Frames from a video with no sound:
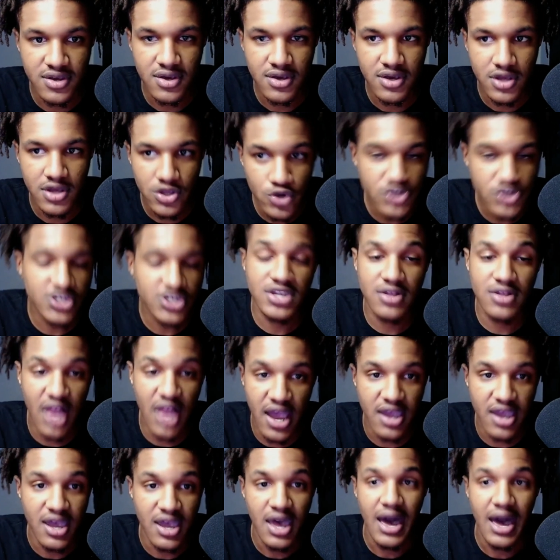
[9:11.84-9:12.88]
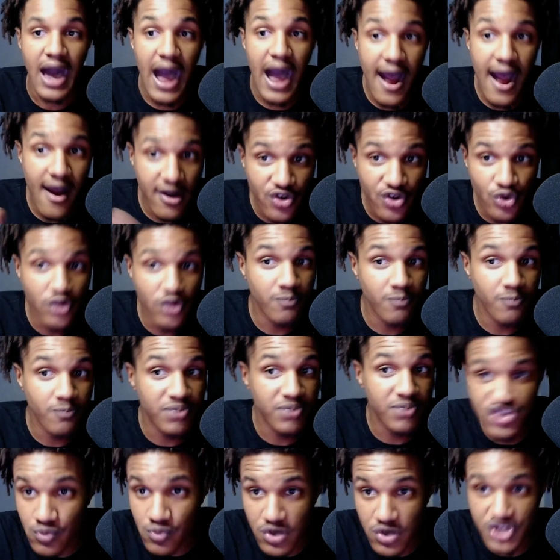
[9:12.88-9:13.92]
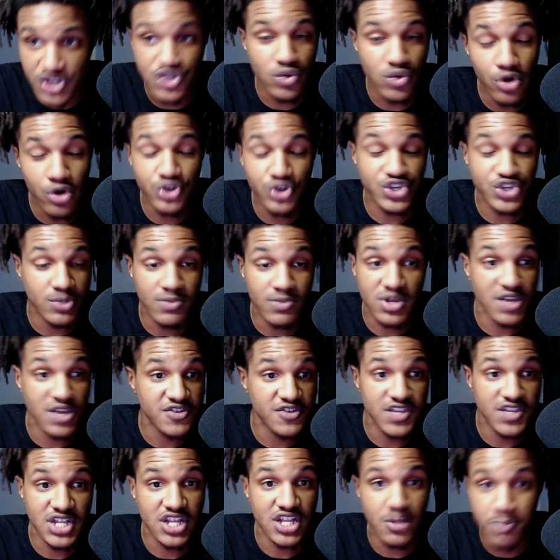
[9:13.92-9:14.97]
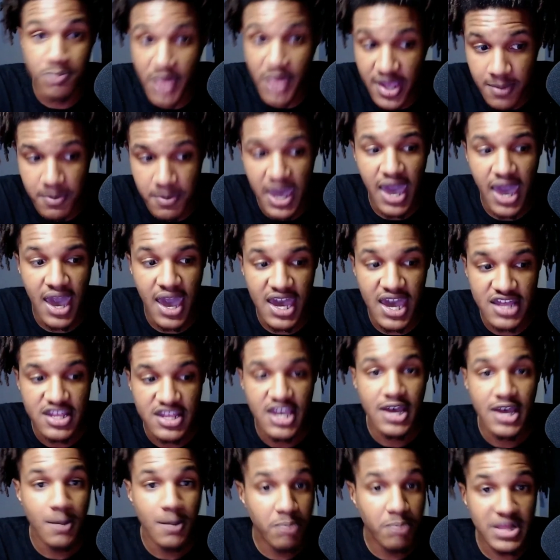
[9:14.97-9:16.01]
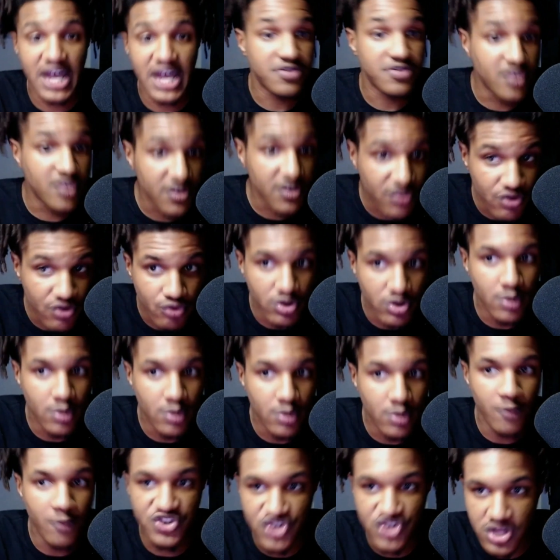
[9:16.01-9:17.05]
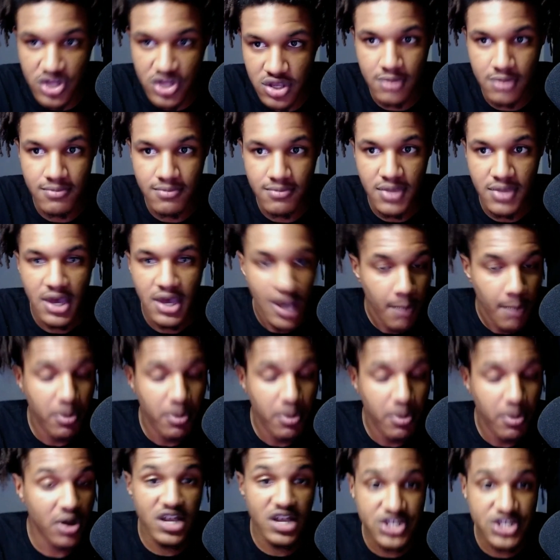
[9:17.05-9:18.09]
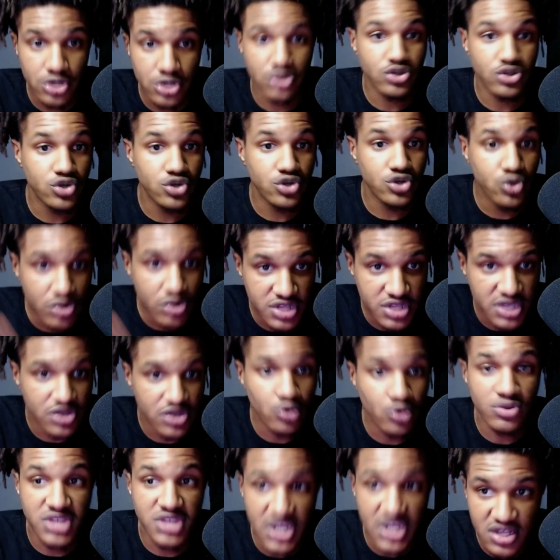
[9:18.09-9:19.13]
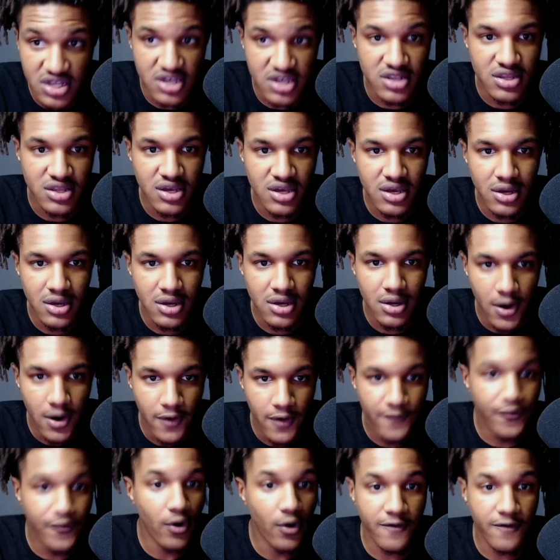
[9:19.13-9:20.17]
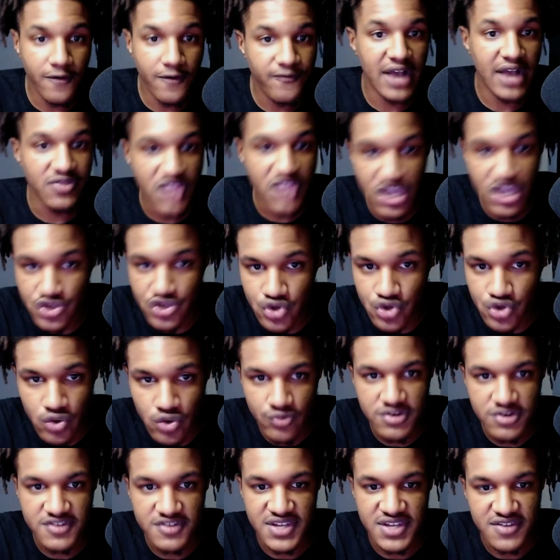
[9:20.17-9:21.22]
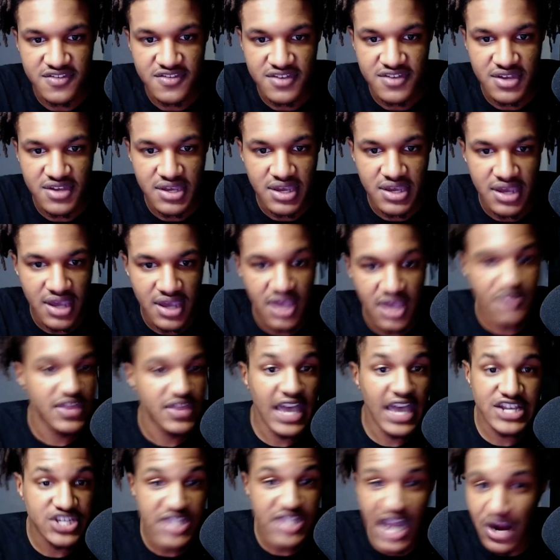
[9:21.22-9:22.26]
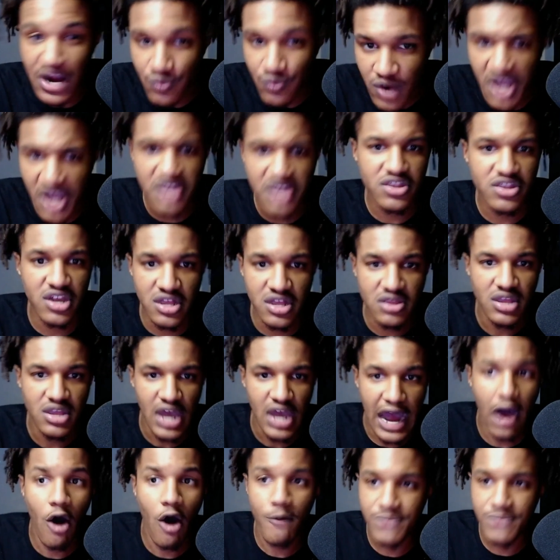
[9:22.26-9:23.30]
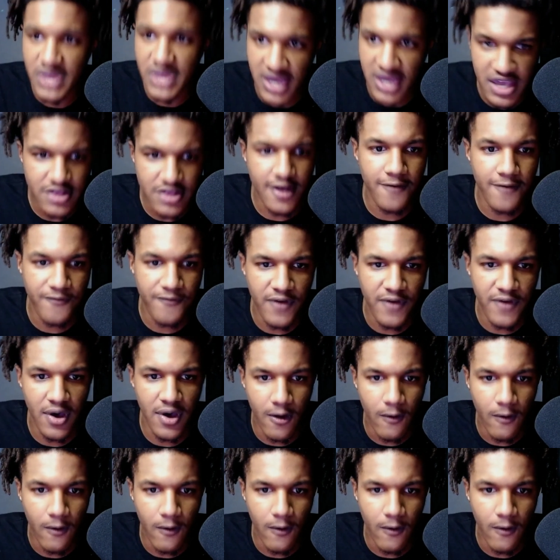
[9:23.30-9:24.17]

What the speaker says: You see, like, I agree with benching Russell Wilson because he didn't play bad, but I disagree with benching him because you did it for financial reasons. And that's not right, and I hope the NFL